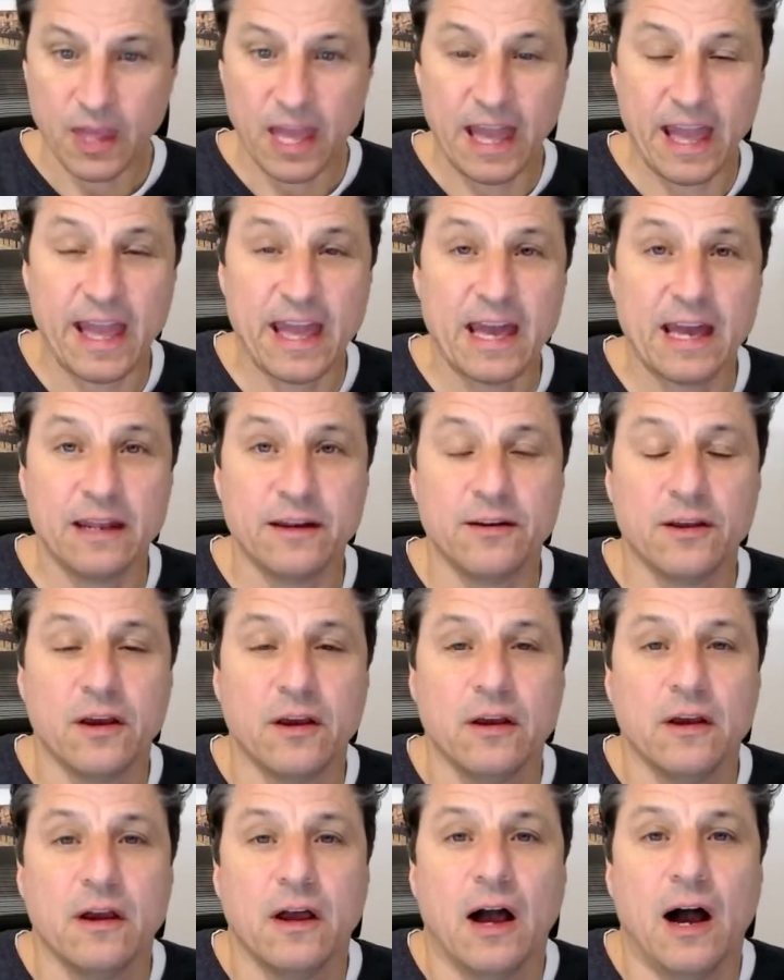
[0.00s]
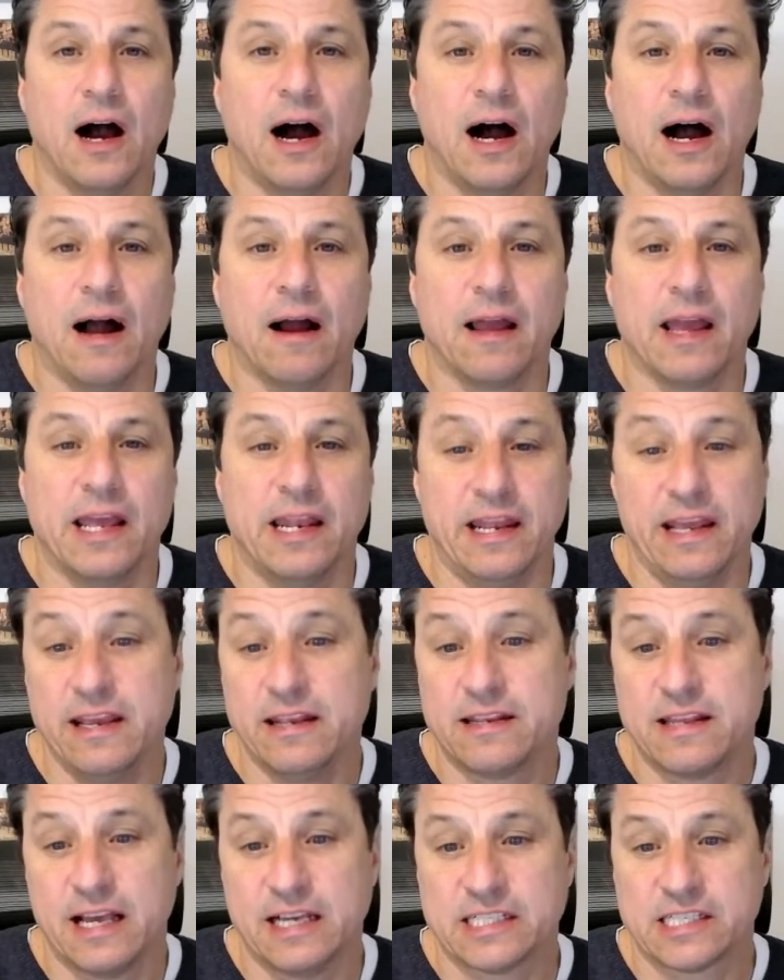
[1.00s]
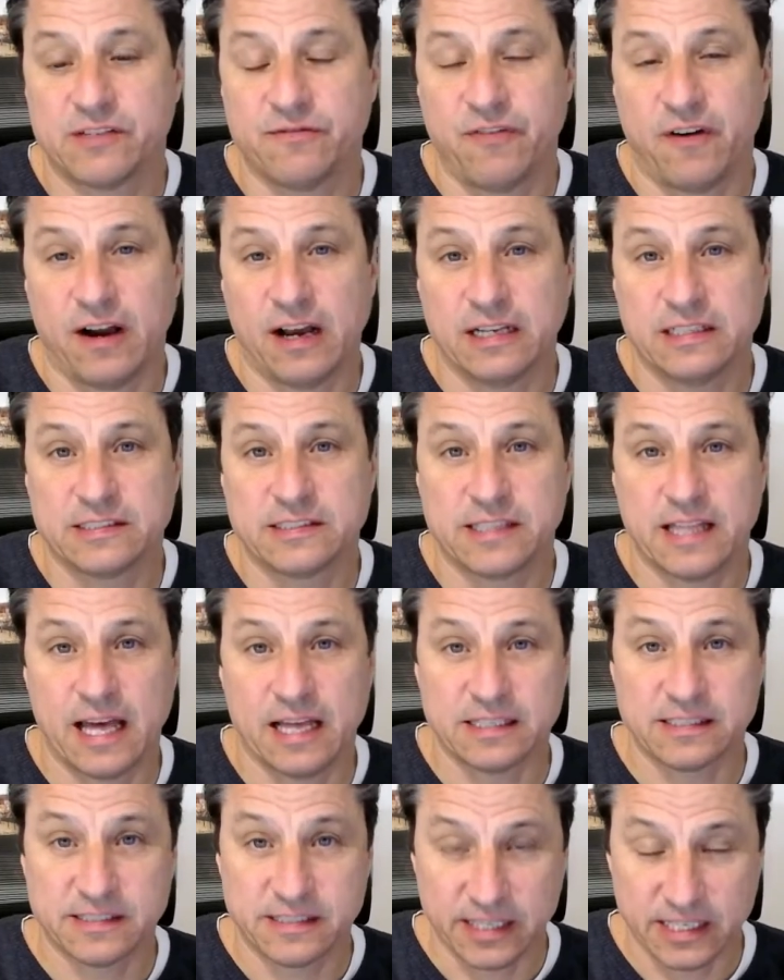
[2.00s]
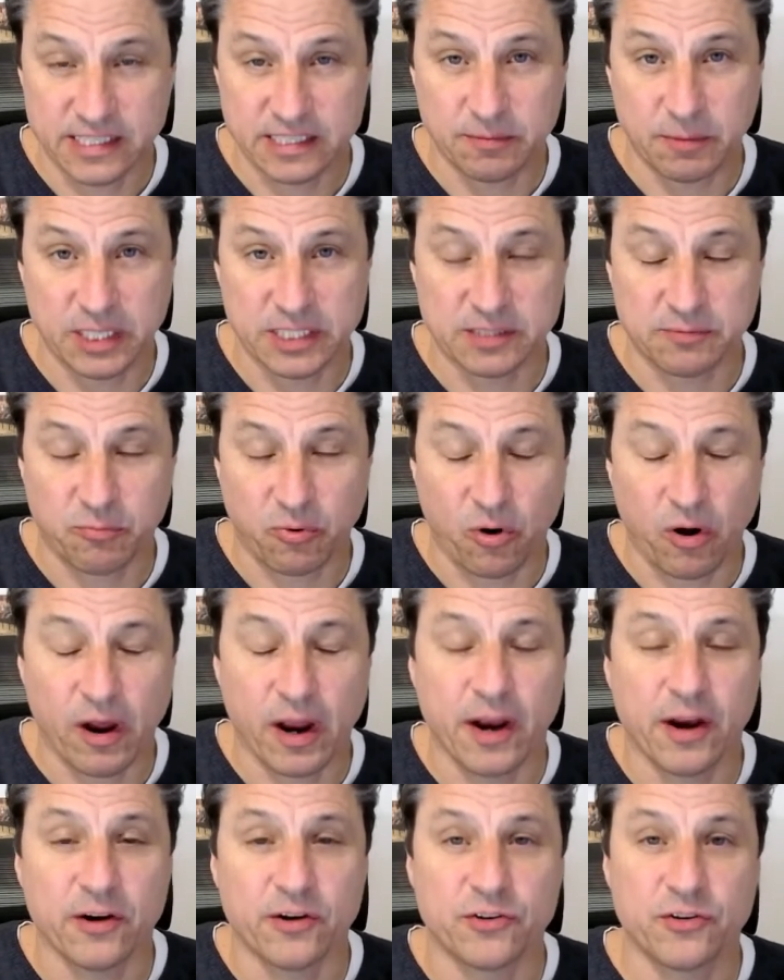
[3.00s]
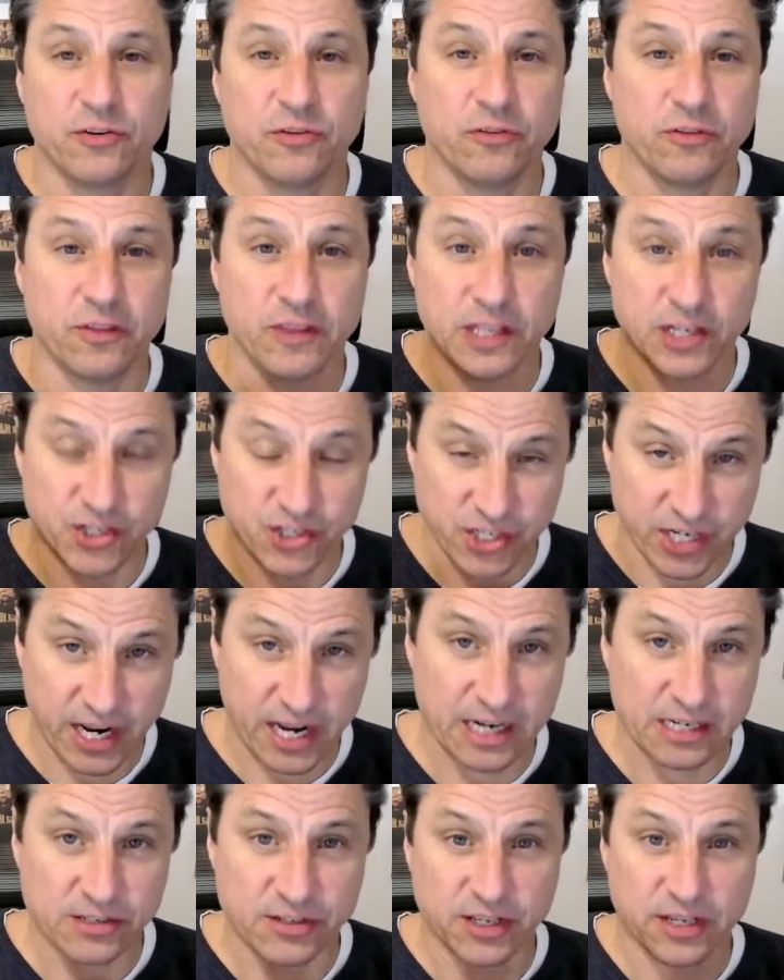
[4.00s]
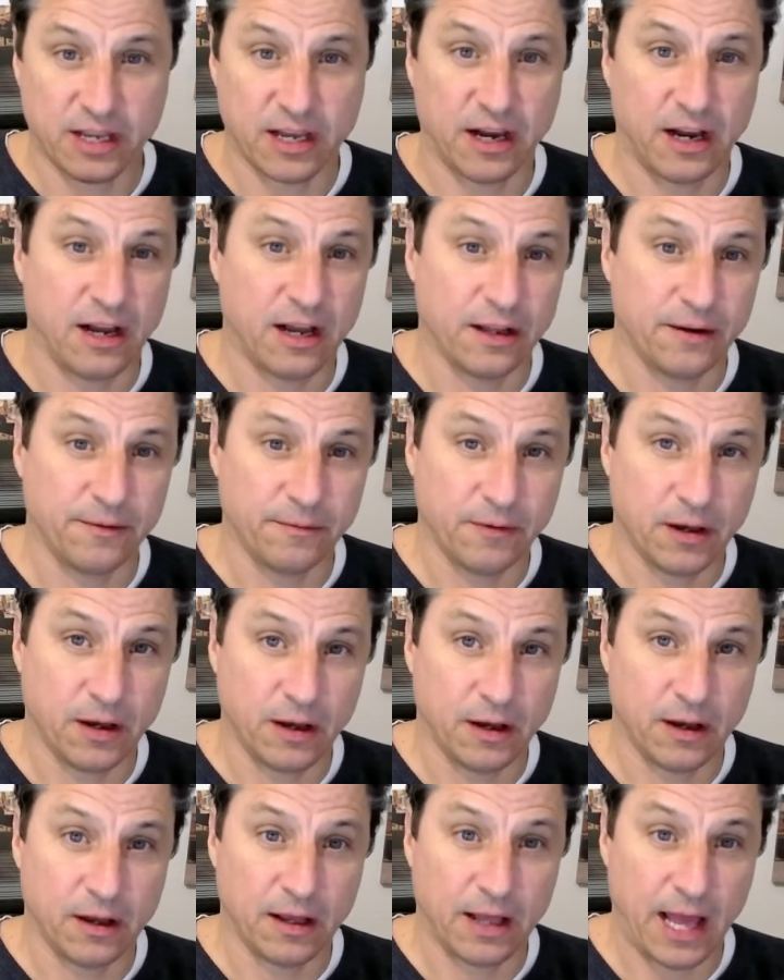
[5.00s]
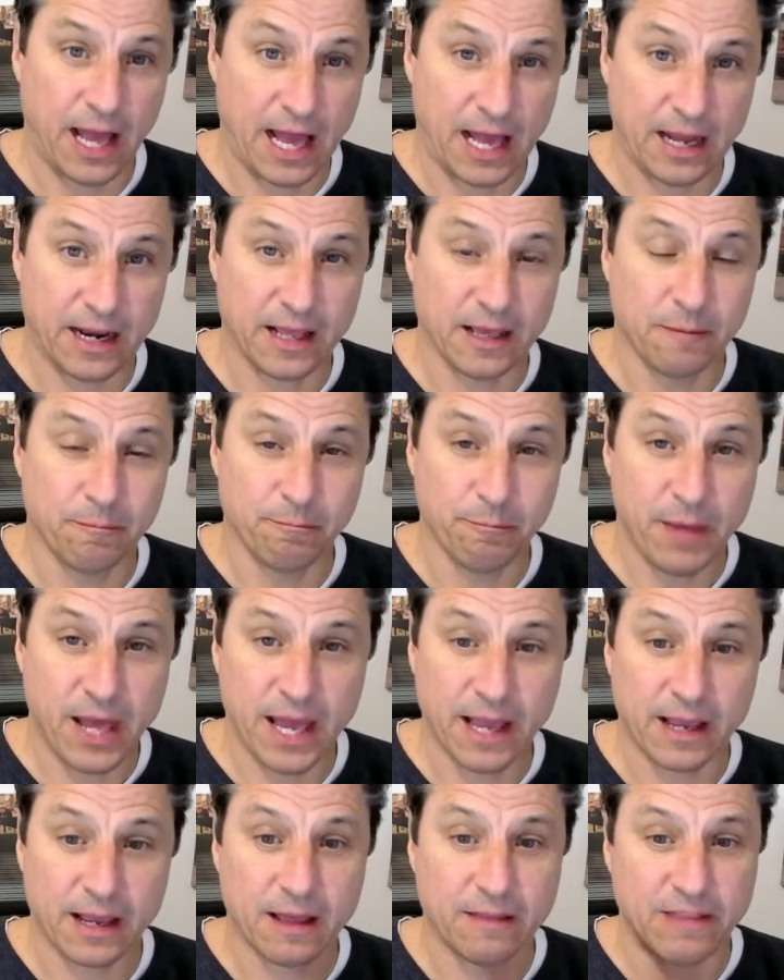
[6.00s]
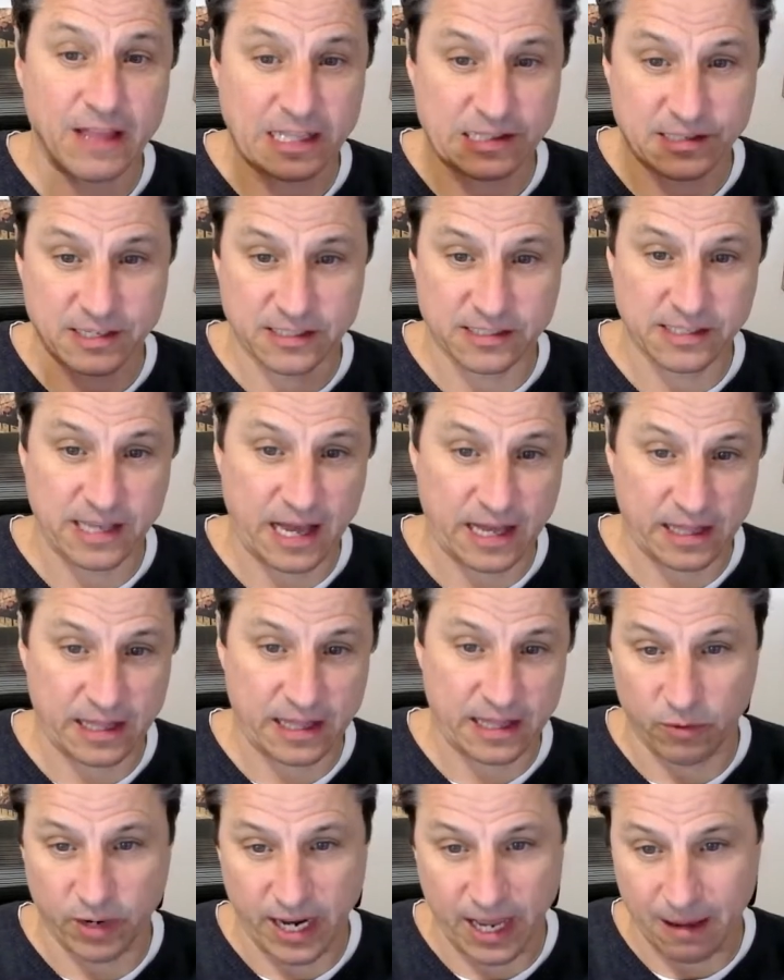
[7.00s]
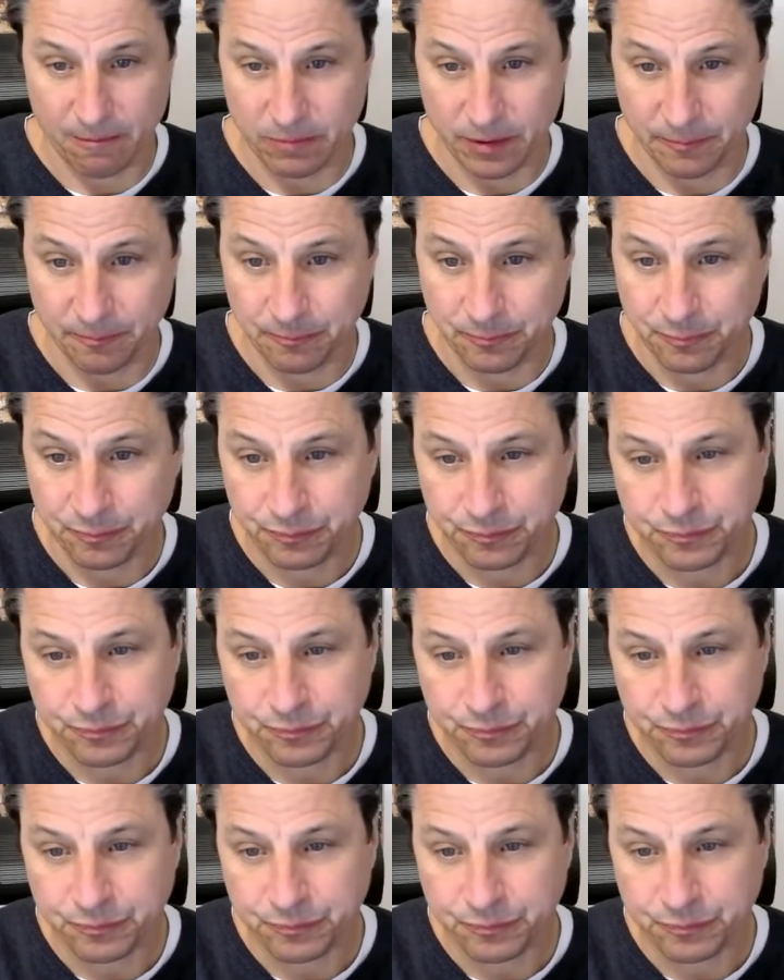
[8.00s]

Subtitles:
And he testifies that 6 months prior to the change that God had him make, that's exactly what happened.